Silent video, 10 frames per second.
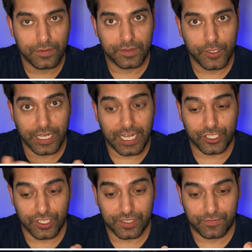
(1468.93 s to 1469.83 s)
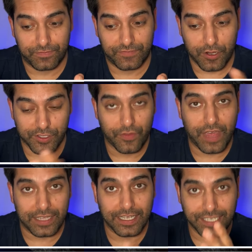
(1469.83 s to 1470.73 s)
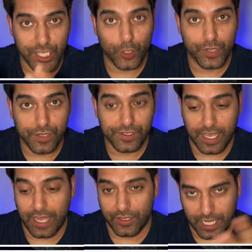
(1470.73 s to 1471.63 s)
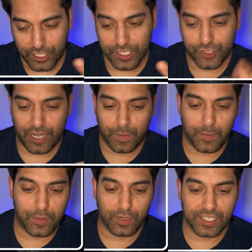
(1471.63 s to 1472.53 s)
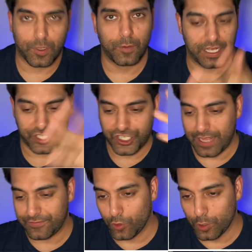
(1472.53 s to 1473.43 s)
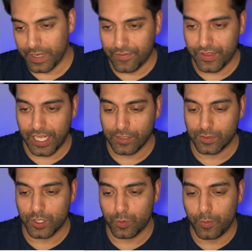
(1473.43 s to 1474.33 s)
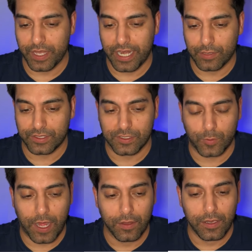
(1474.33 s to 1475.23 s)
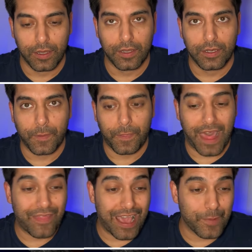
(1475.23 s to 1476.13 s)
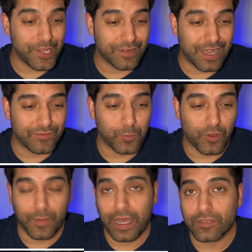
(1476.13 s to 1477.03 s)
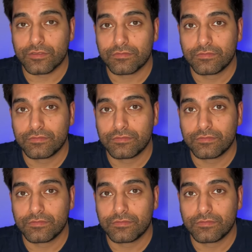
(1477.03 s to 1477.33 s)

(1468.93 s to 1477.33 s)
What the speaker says: You can actually just focus on that and get your news there, and you can actually interact with people as well. We have a chat forum and everything else, which will be announced as well. That way you don't have to worry about